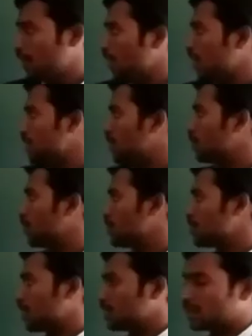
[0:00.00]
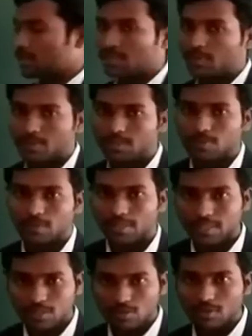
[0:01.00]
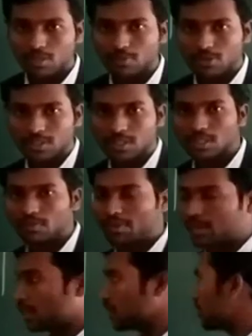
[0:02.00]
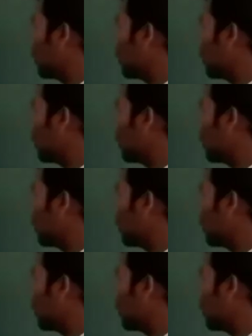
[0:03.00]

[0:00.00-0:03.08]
Heisenberg's uncertainty principle. Let us talk about significance.